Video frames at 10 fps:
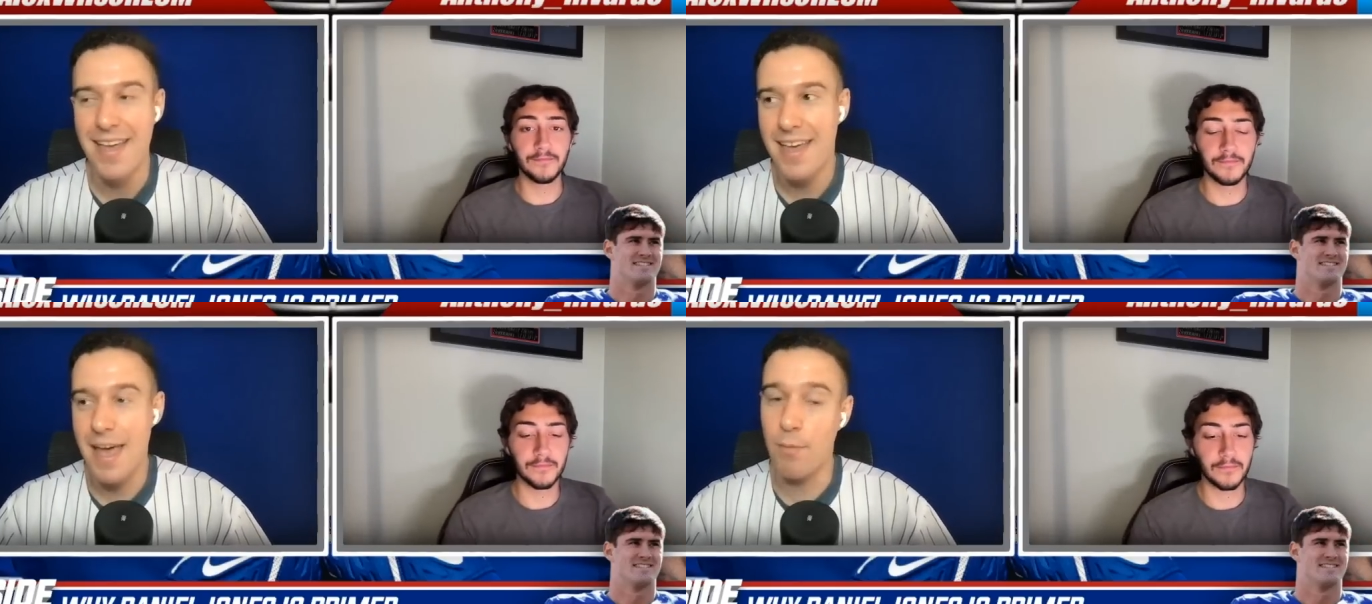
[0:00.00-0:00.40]

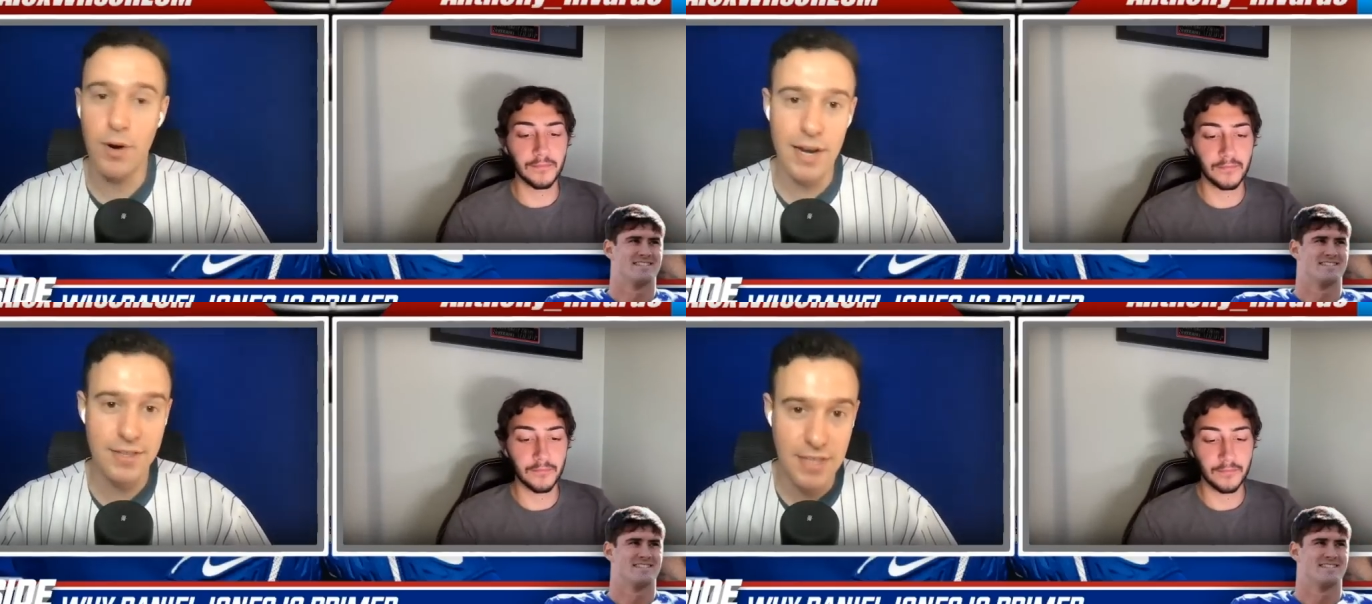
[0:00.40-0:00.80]
Speaker 1: And we're
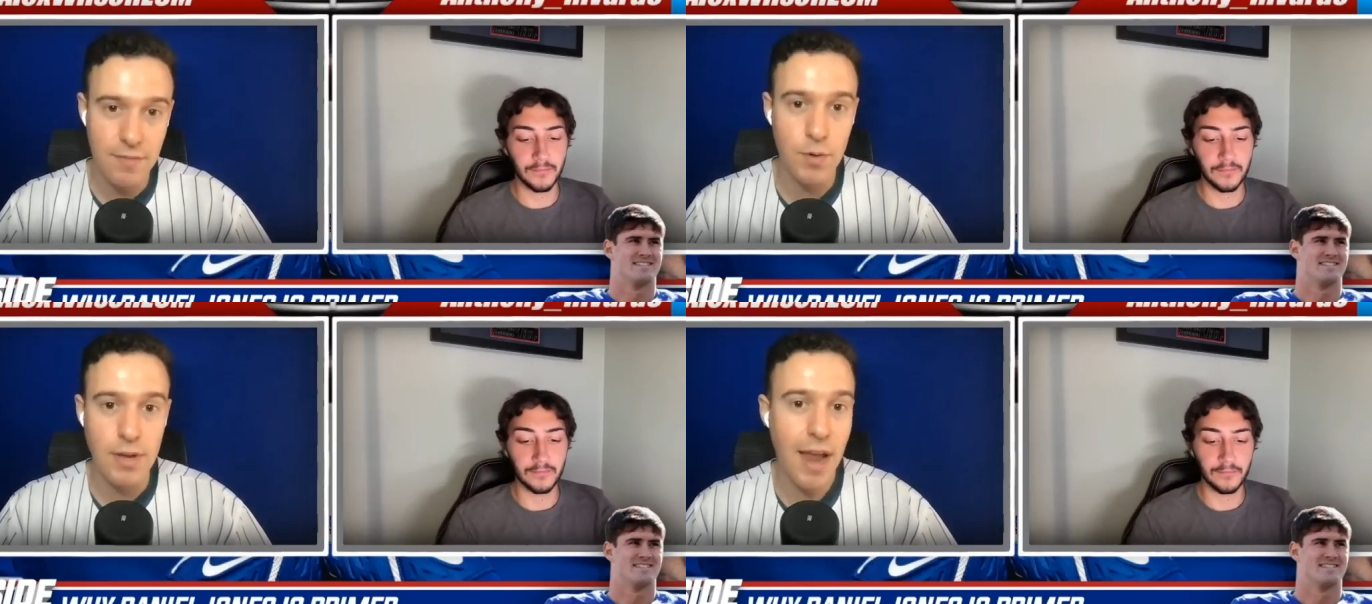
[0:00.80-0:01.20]
going to see if
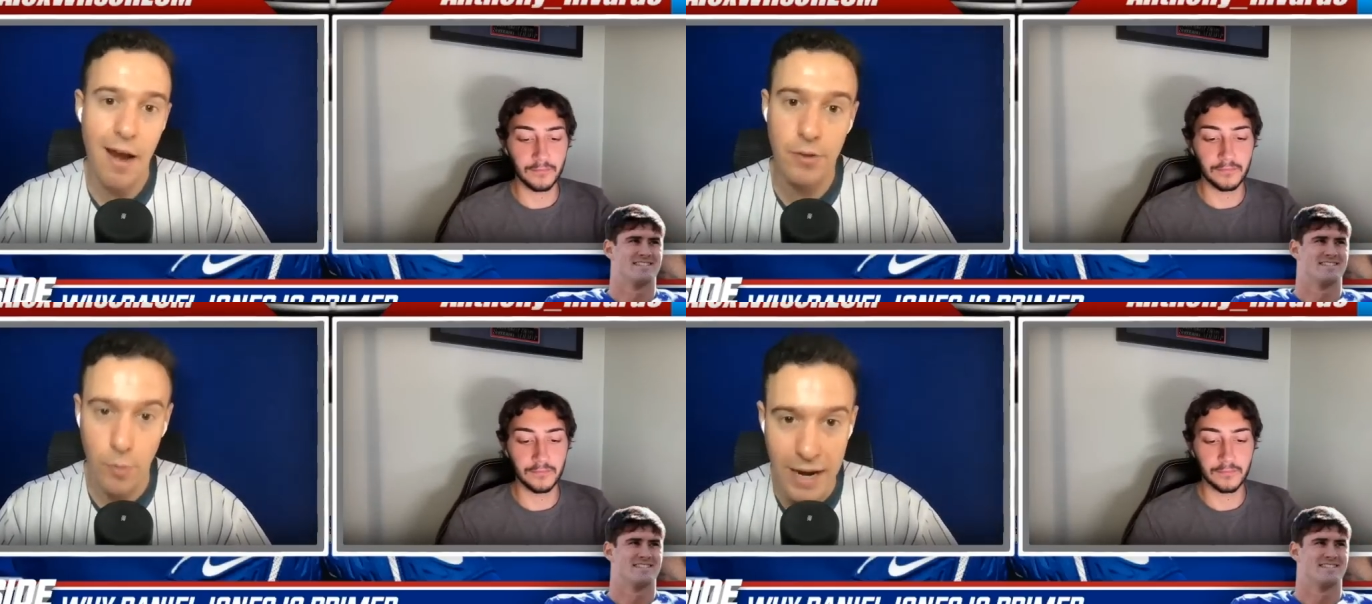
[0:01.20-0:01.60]
you can carry
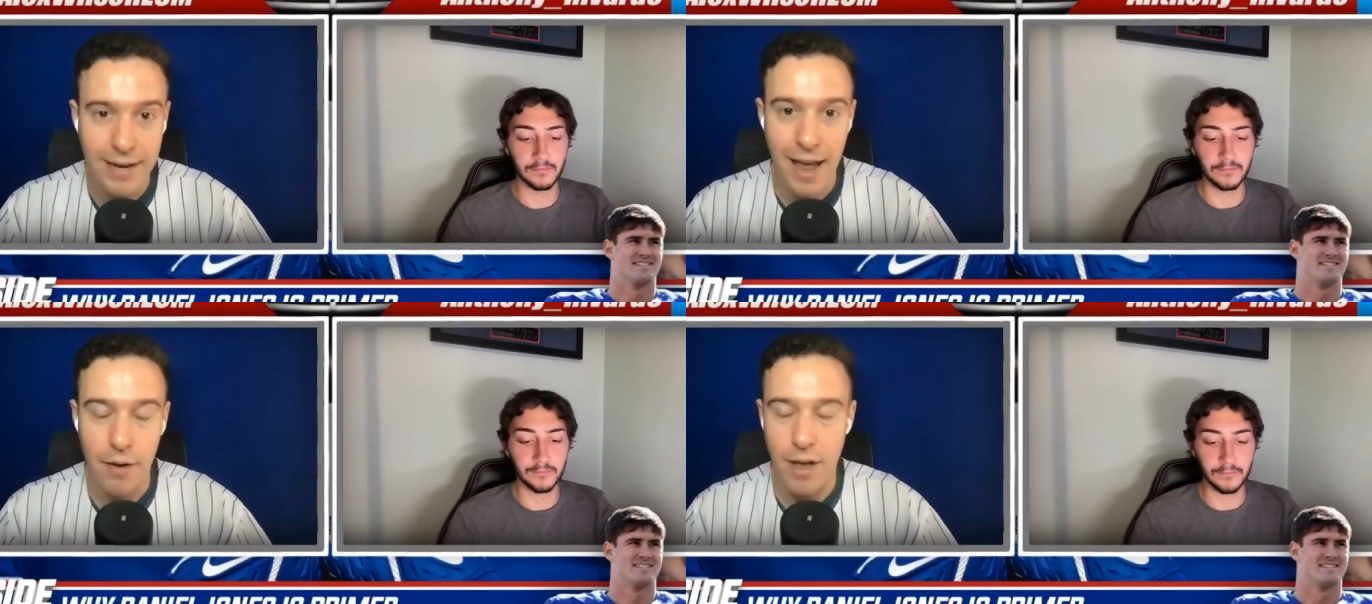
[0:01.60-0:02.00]
the weight
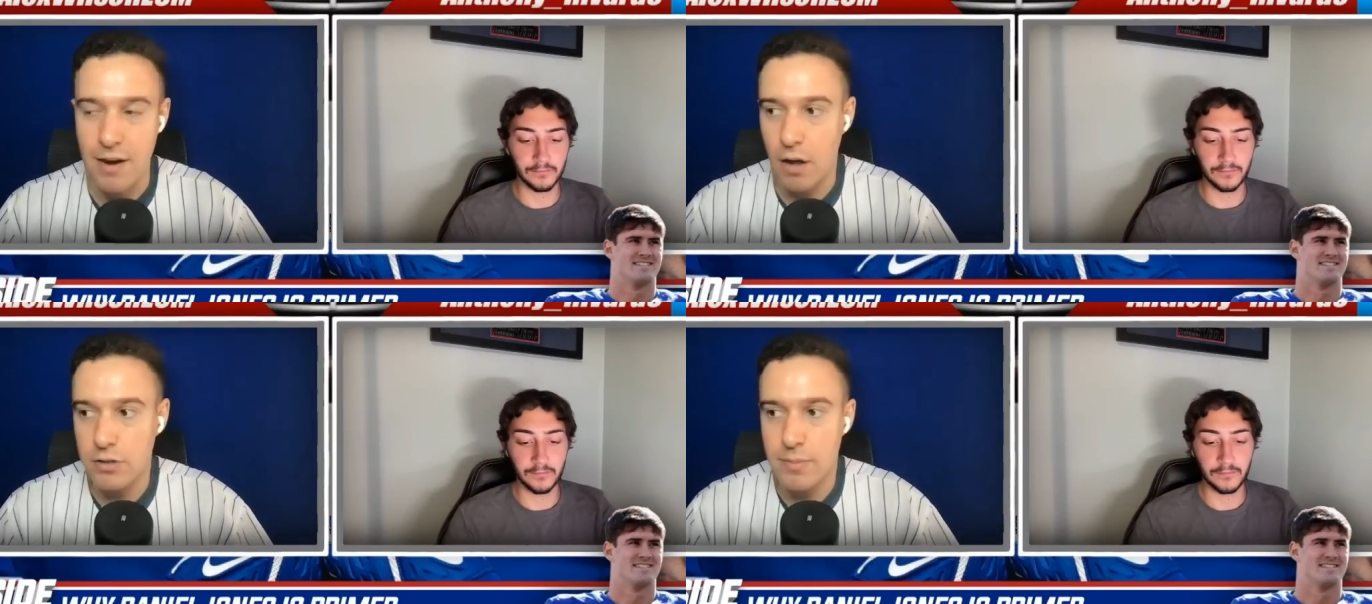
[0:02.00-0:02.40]
now. And
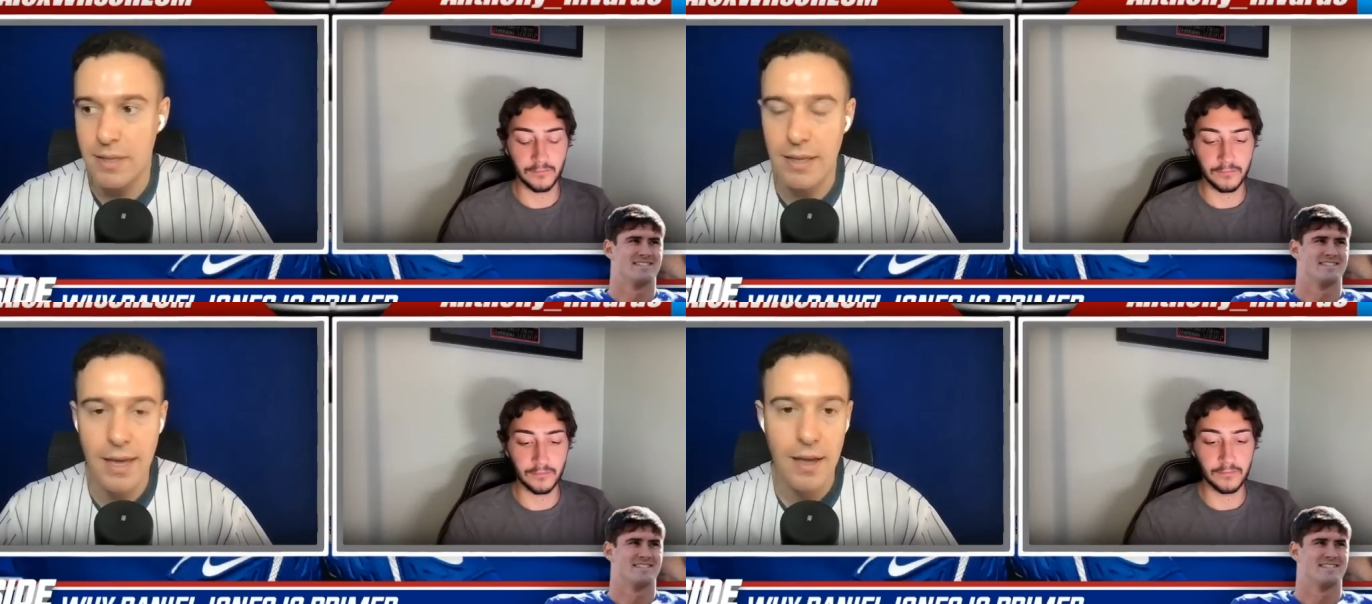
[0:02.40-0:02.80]

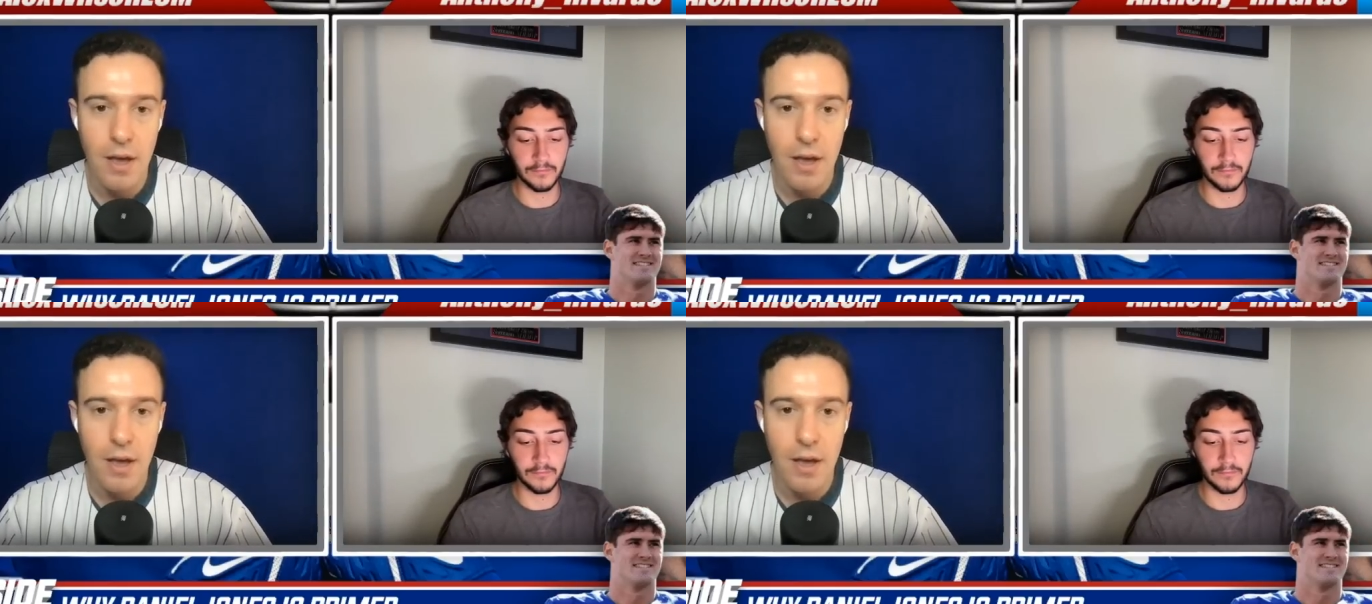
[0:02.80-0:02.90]
ultimately,